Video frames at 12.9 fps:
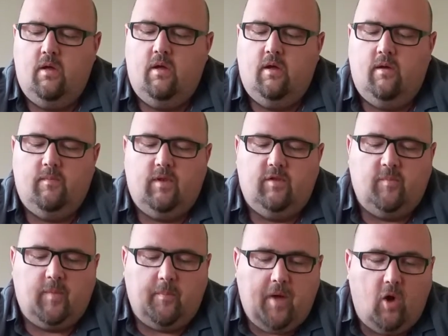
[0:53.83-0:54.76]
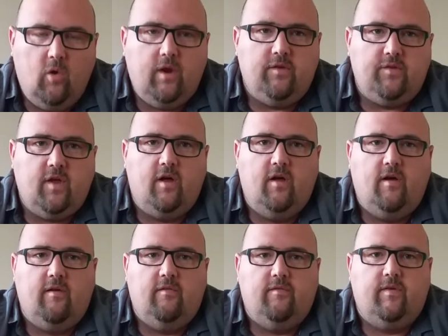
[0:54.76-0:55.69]
Some components
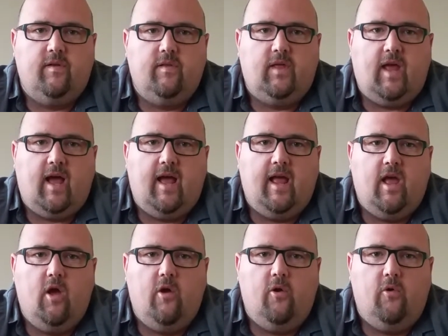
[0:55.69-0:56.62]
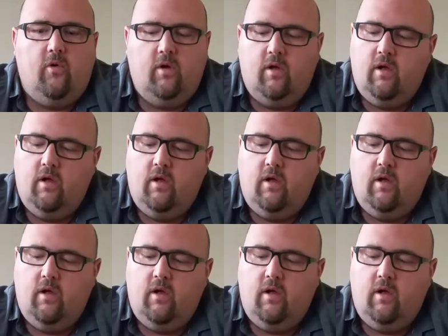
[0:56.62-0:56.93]
of the IO,